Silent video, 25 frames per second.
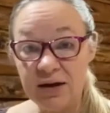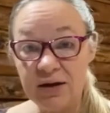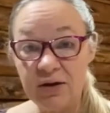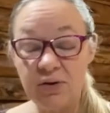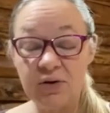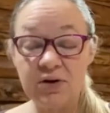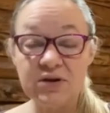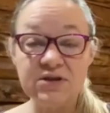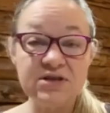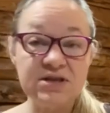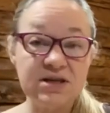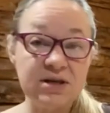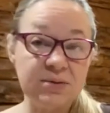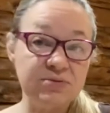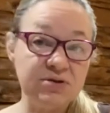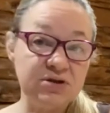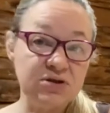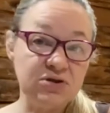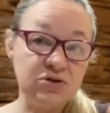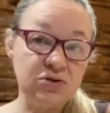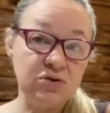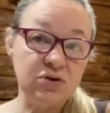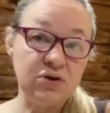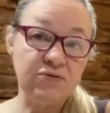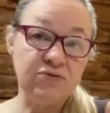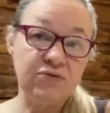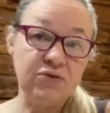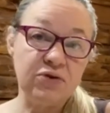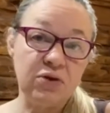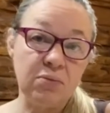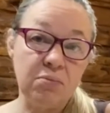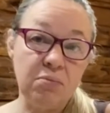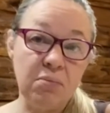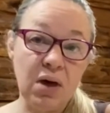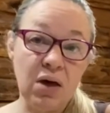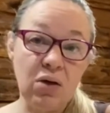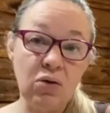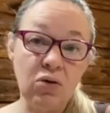You can substitute it for the
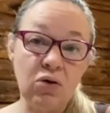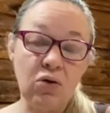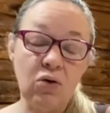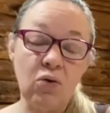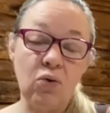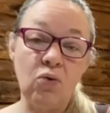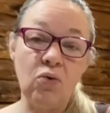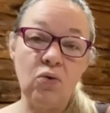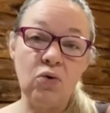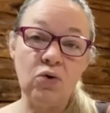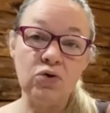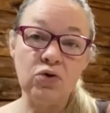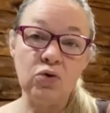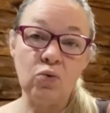milk or the